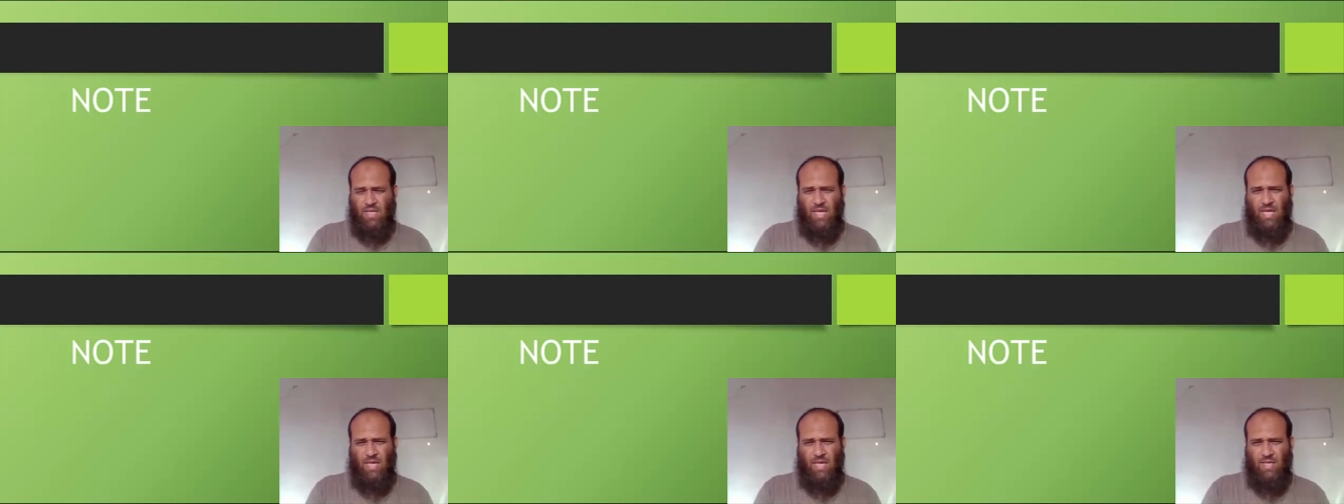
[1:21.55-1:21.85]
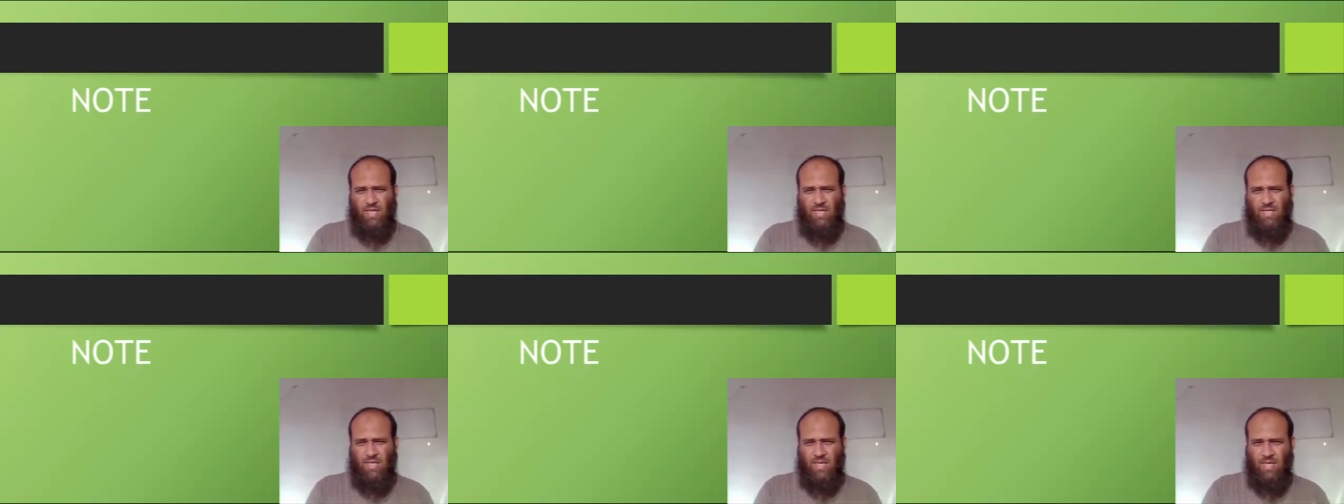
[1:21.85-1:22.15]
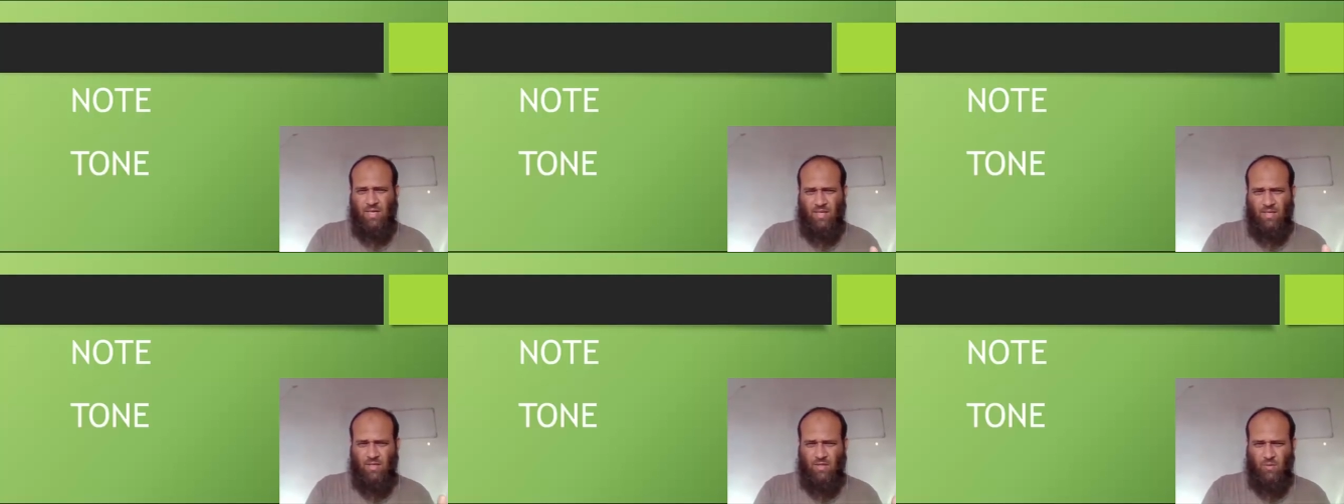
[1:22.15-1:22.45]
I'll get
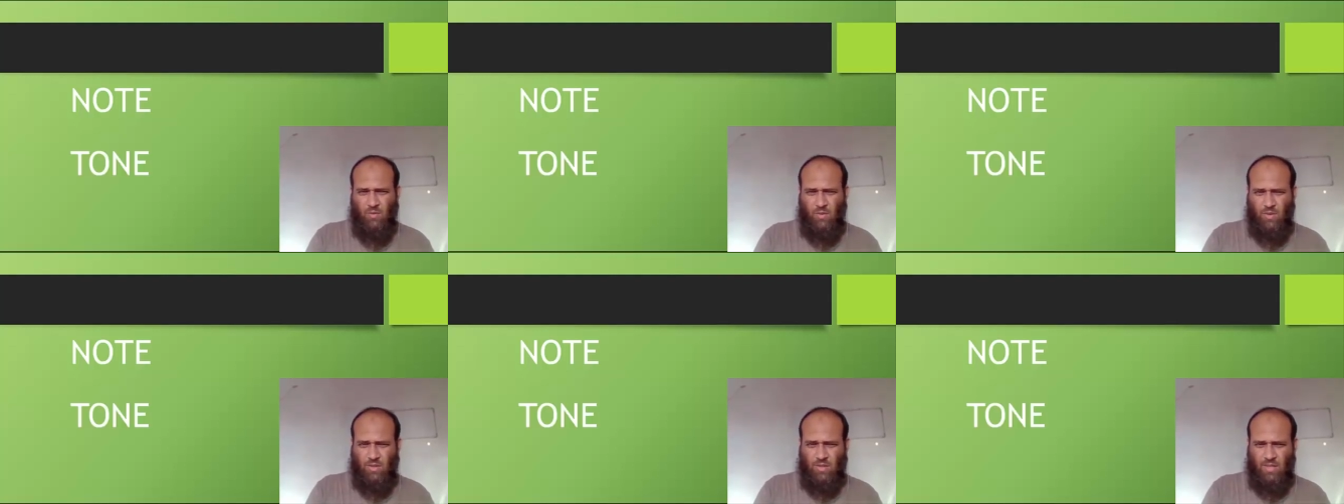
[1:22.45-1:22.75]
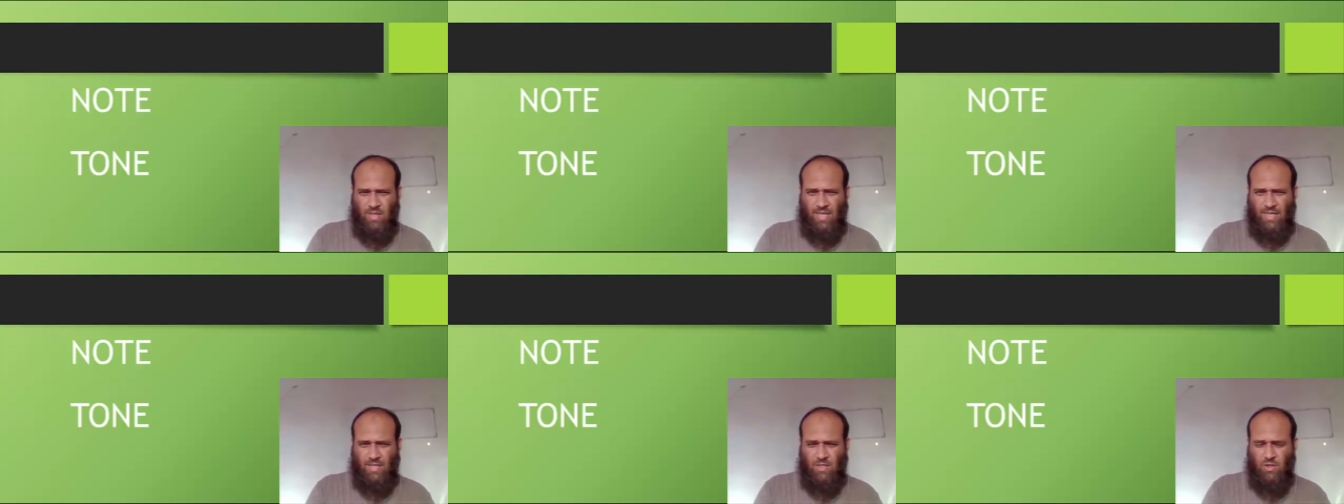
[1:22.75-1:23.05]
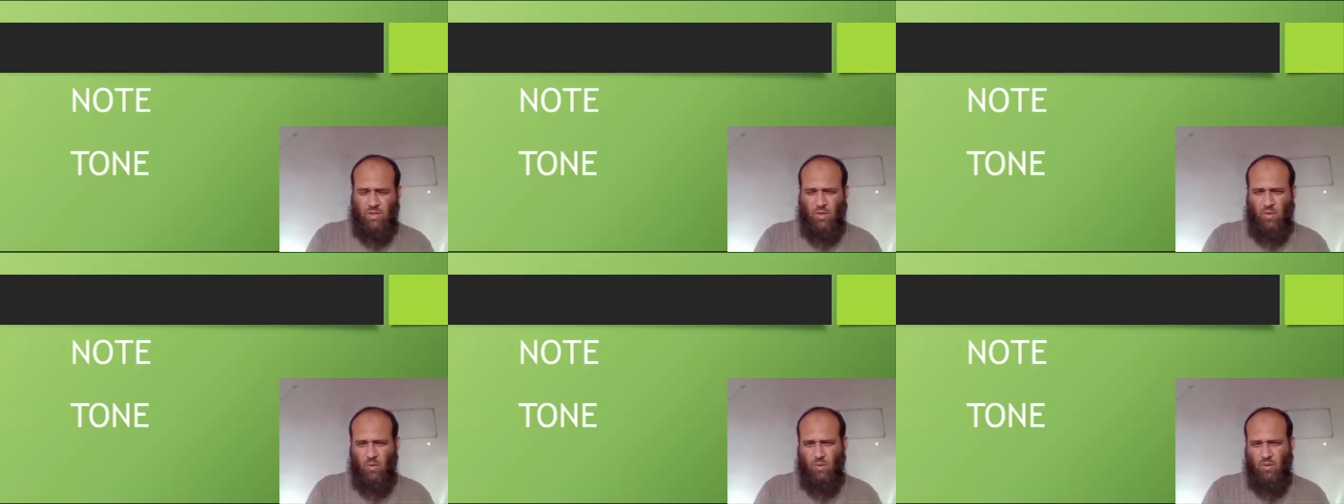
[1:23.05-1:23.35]
another word like
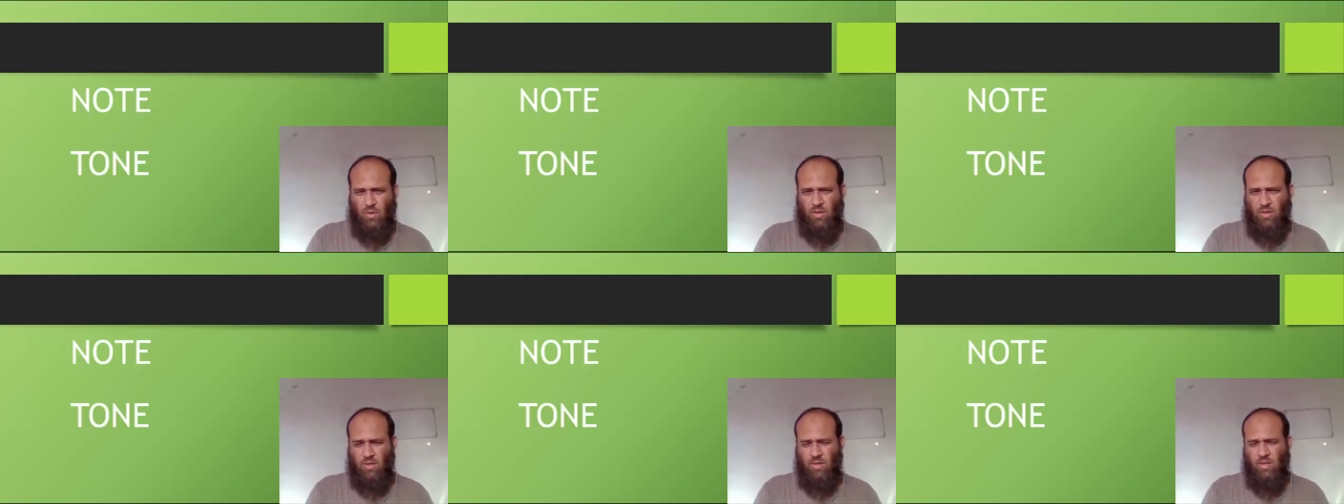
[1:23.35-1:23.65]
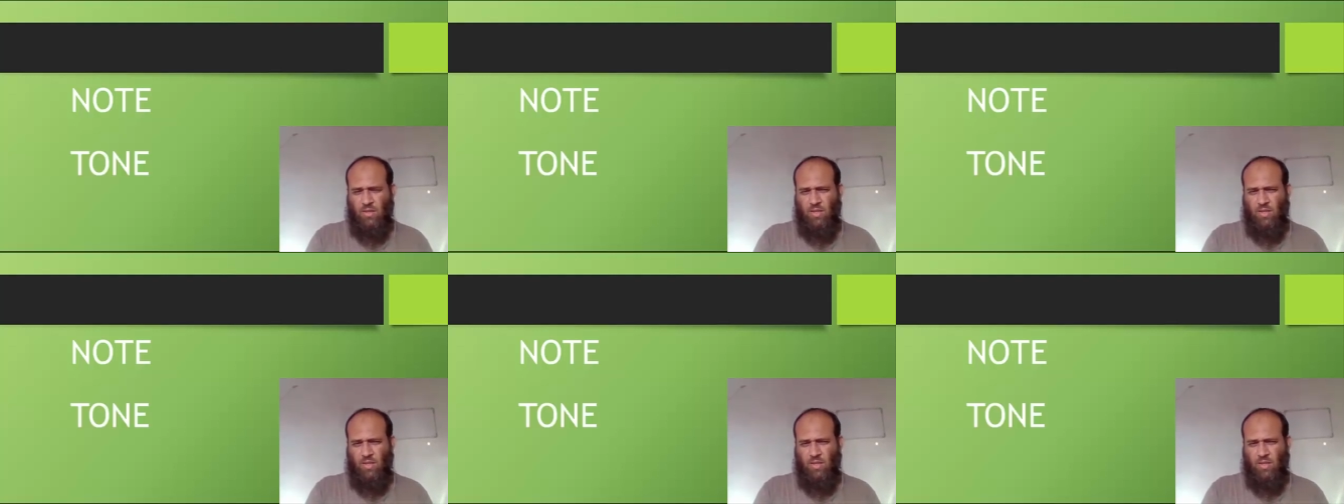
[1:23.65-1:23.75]
tone.